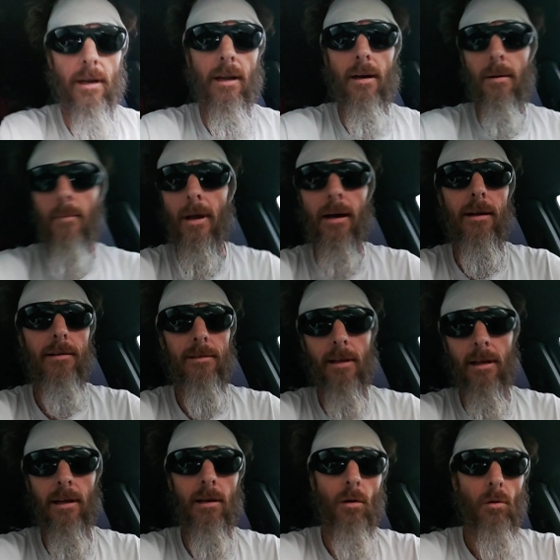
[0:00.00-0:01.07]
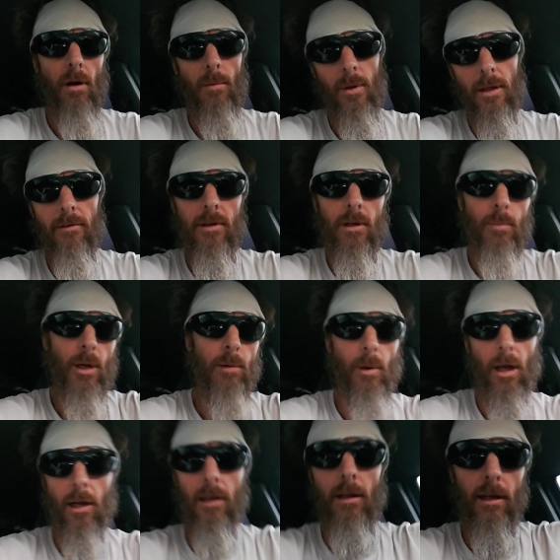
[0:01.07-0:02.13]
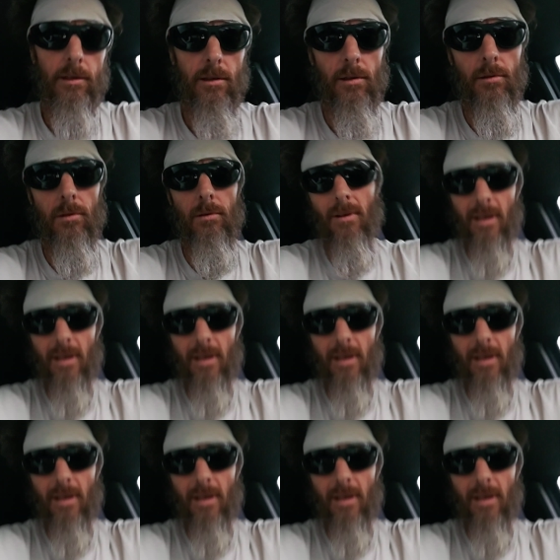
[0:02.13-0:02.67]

And I'm not saying, oh, I believe in the Big Bang and that's the truth.